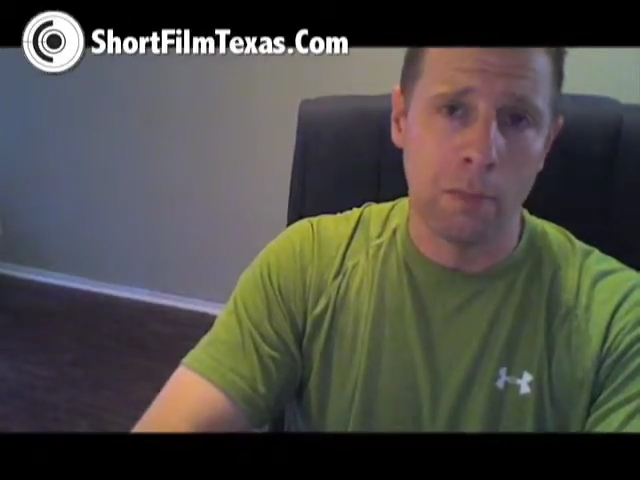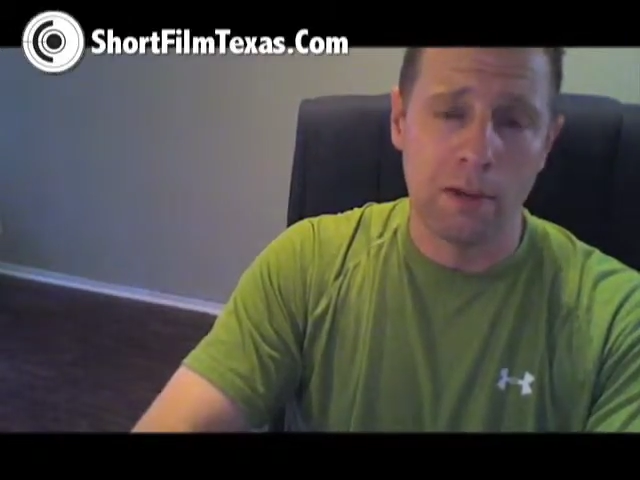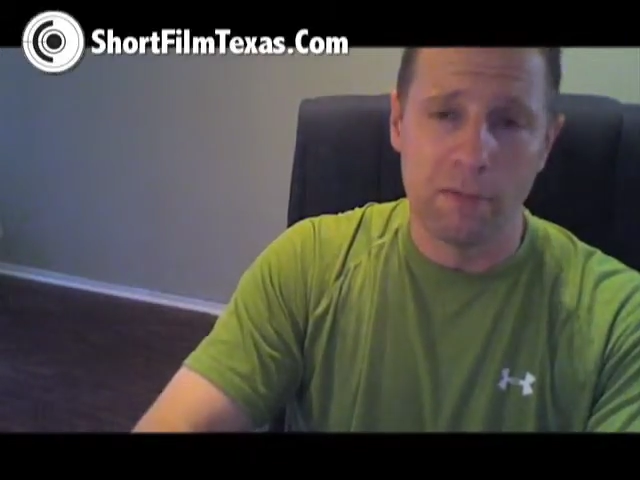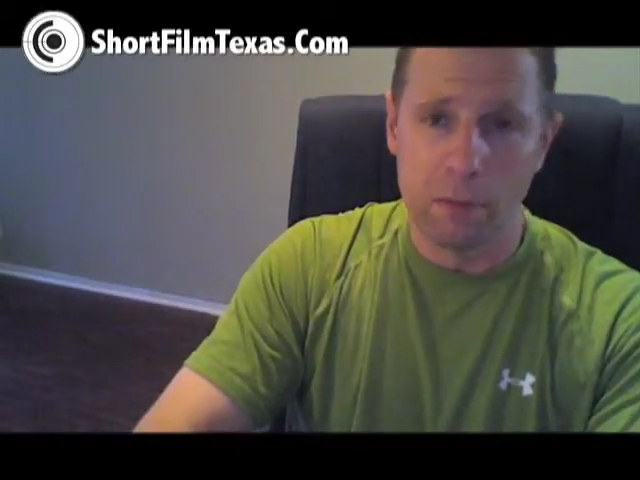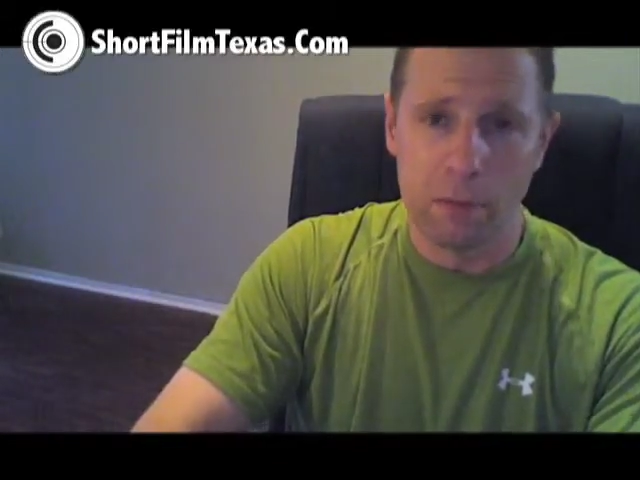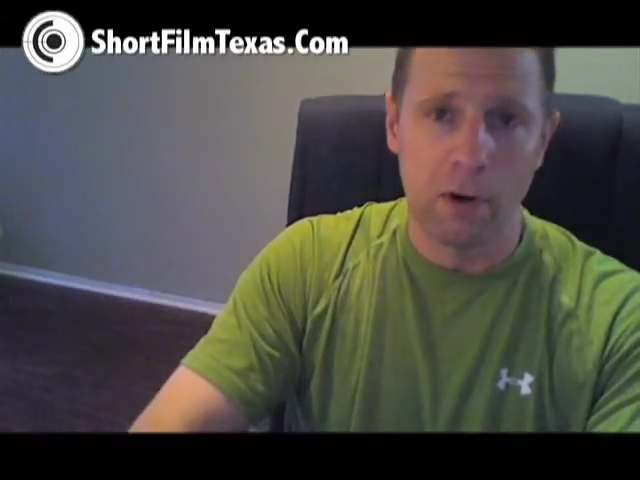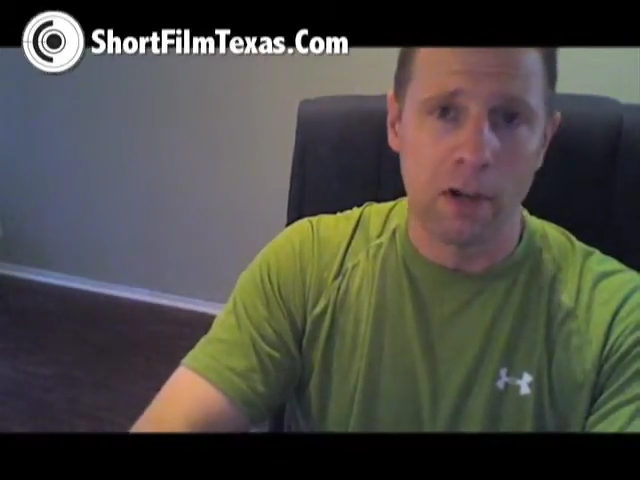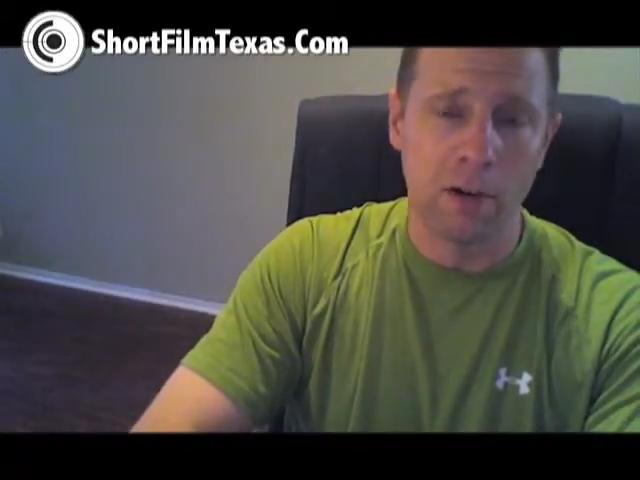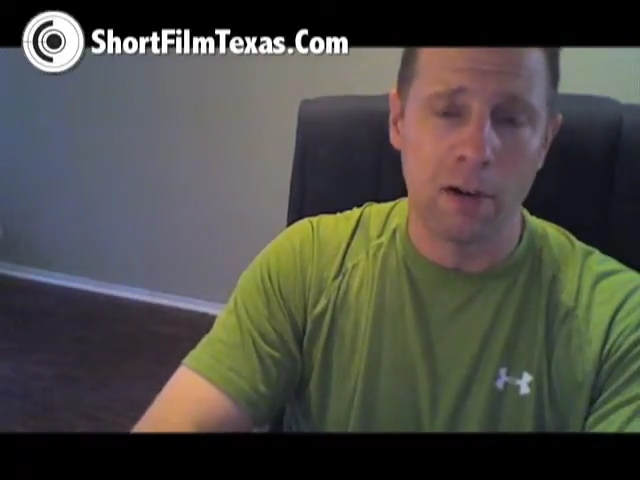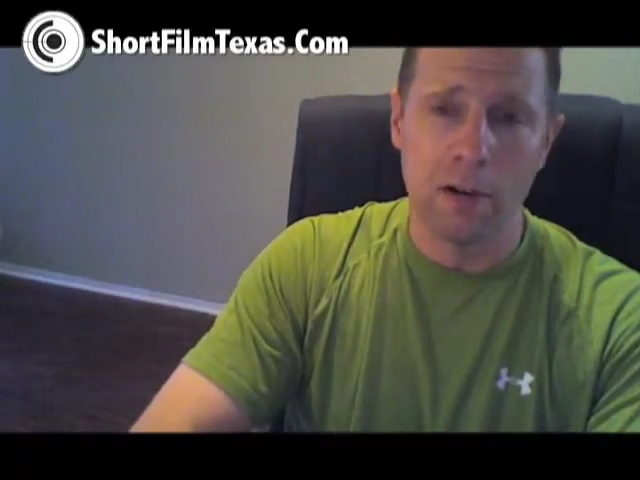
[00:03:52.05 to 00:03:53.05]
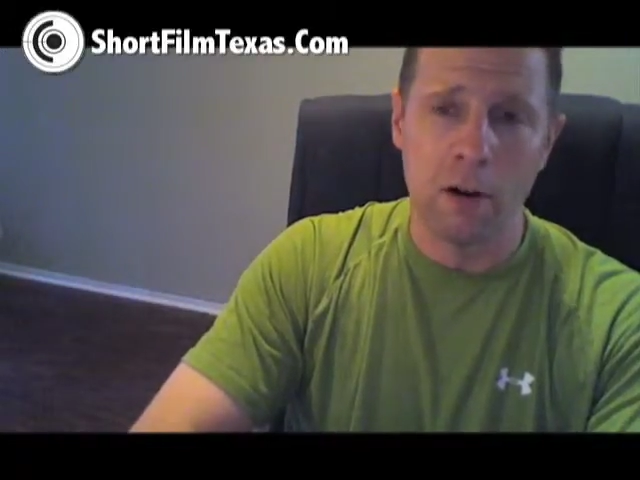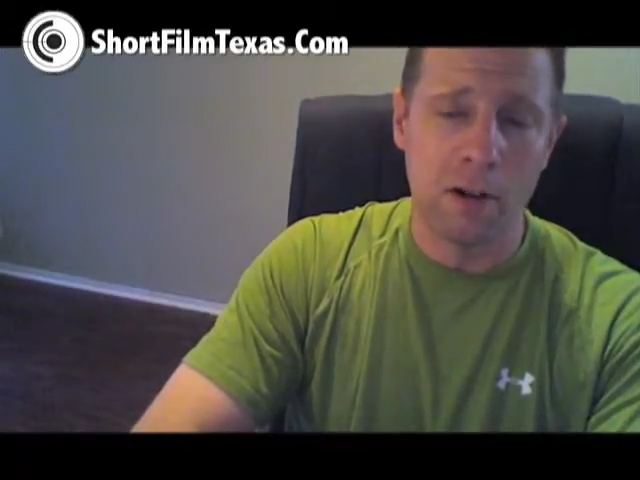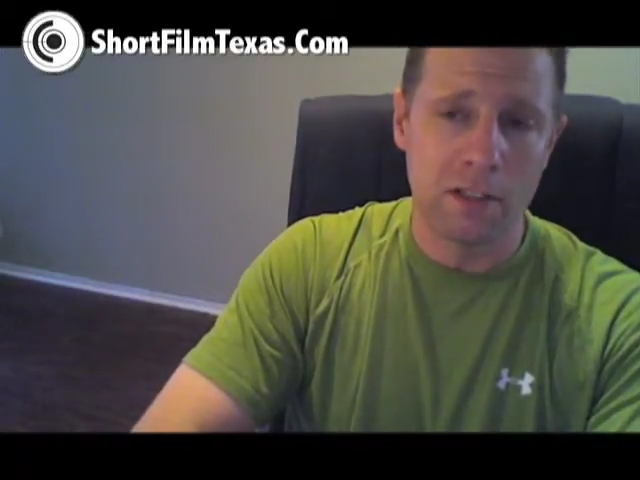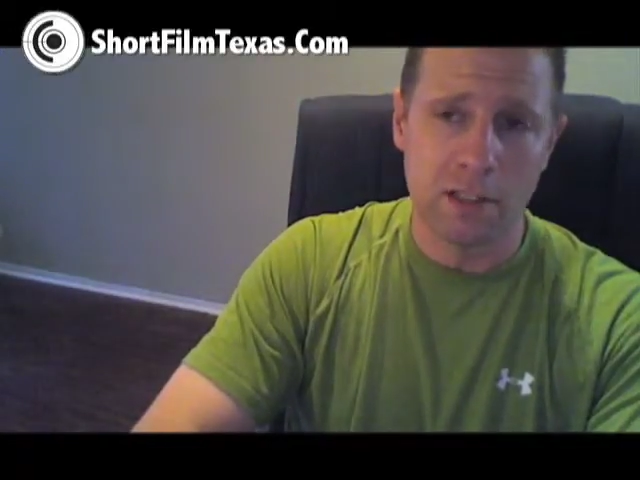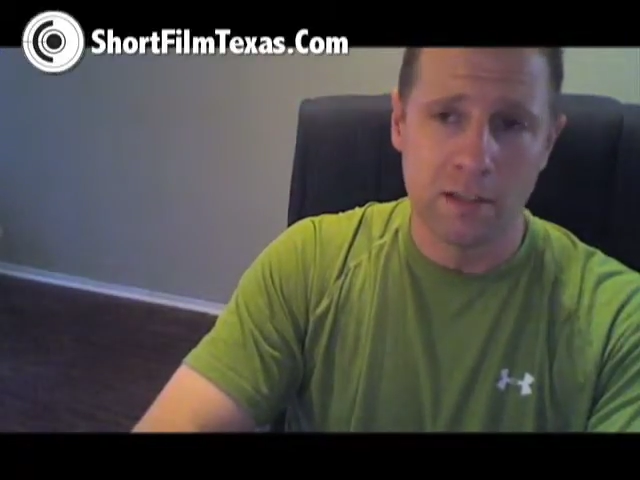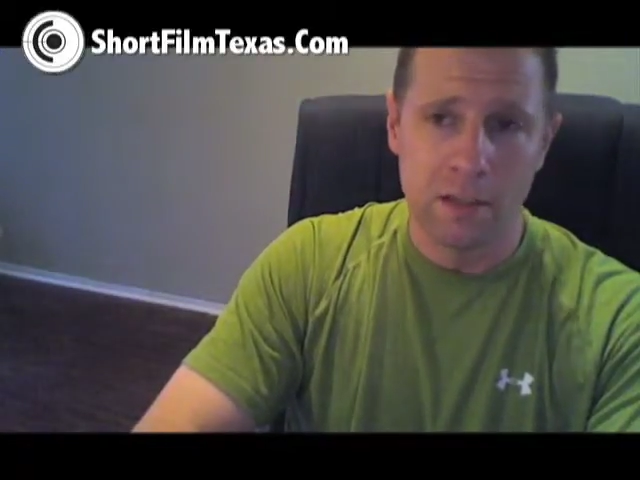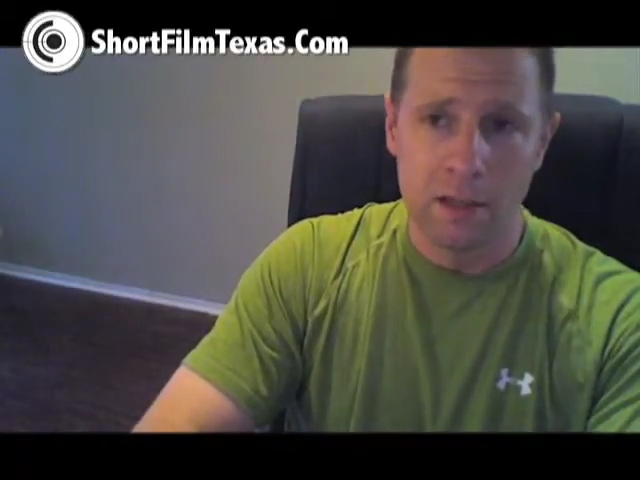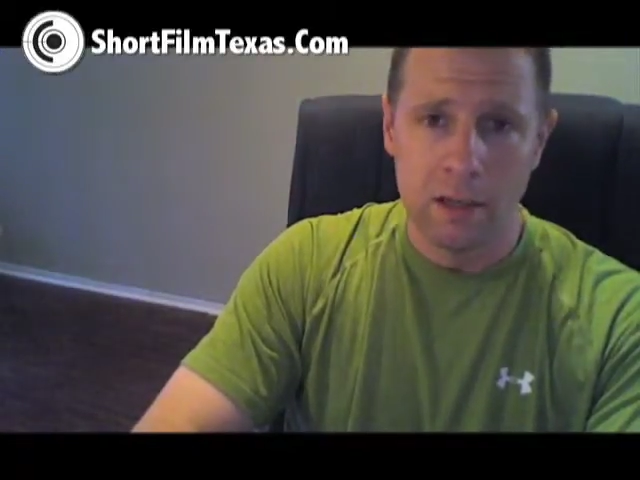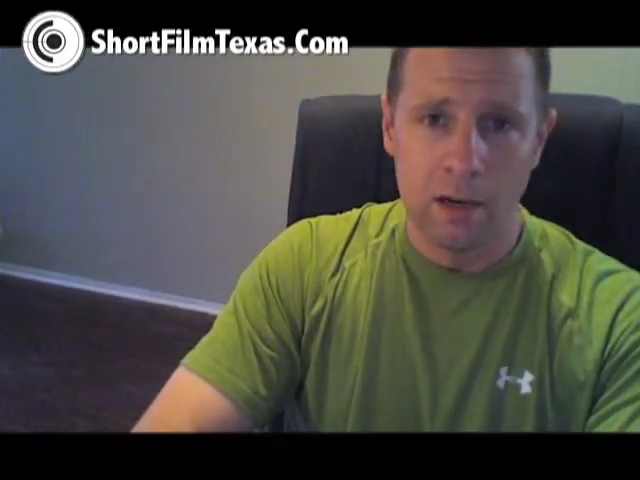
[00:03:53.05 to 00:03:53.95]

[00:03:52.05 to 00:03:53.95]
independent film director here in Austin.